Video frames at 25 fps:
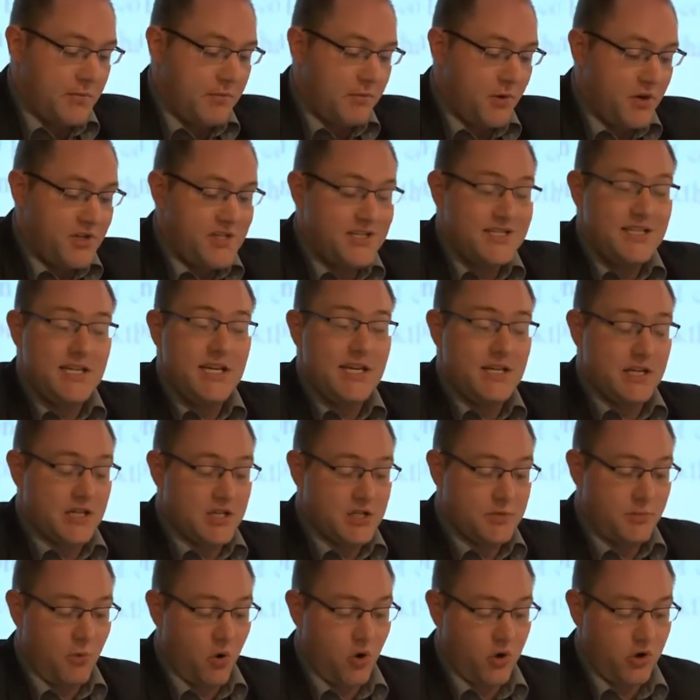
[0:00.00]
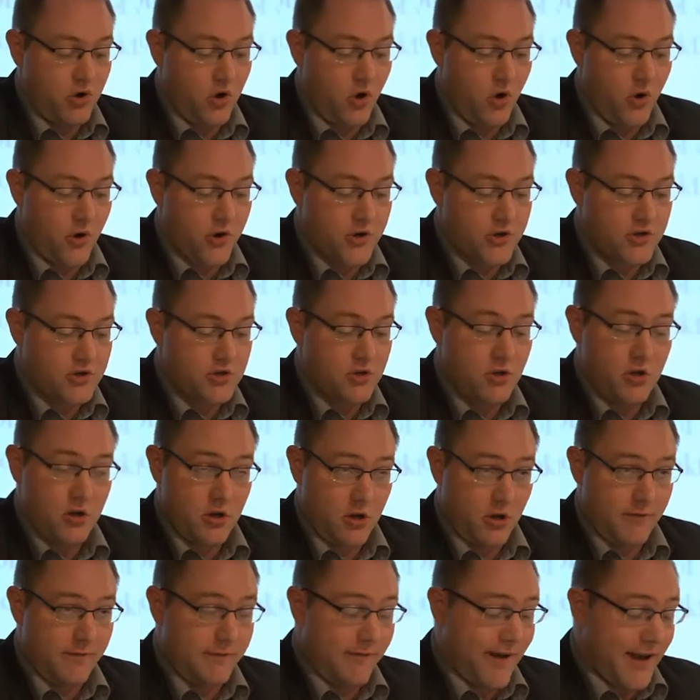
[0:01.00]
much needed small coins
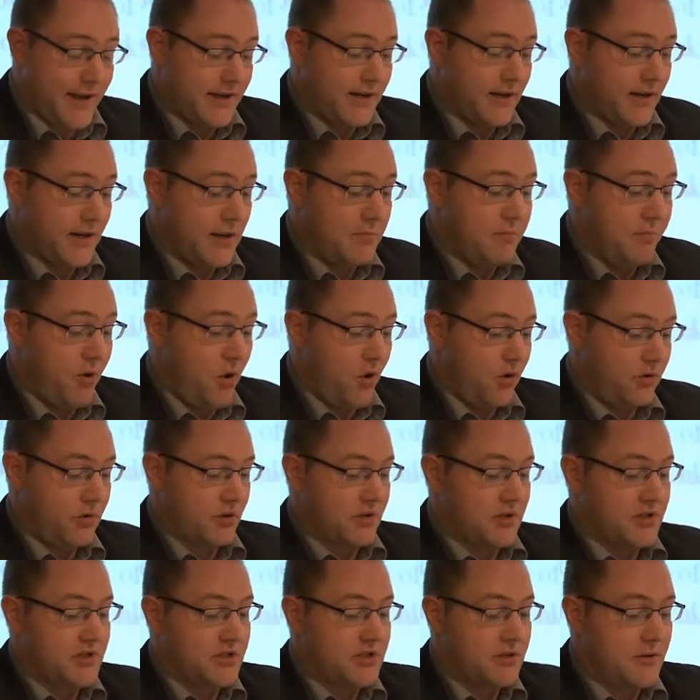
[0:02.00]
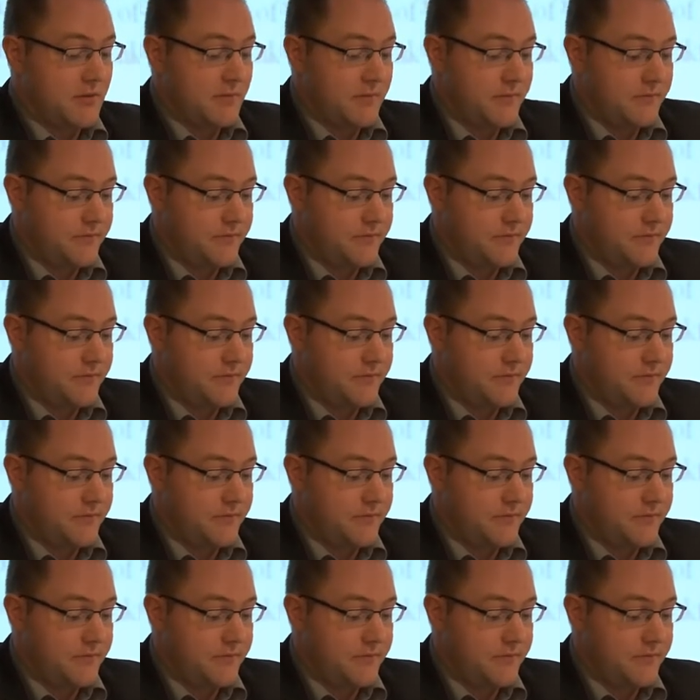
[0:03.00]
of vital importance.